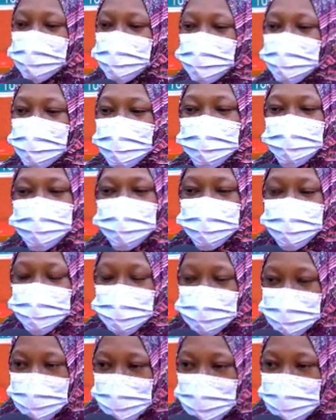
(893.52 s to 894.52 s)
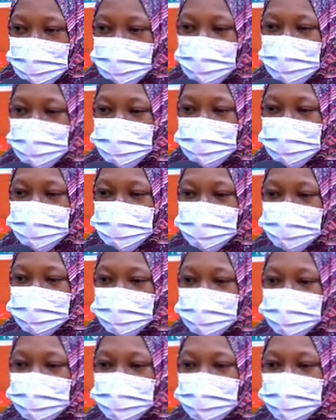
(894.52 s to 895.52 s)
But sure, sir.
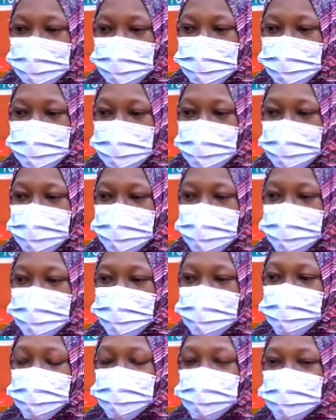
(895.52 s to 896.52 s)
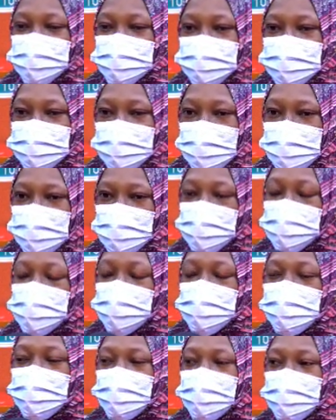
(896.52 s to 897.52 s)
And also, sir, no
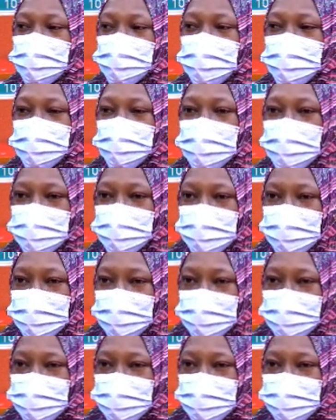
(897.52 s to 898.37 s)
mamma mean drew come.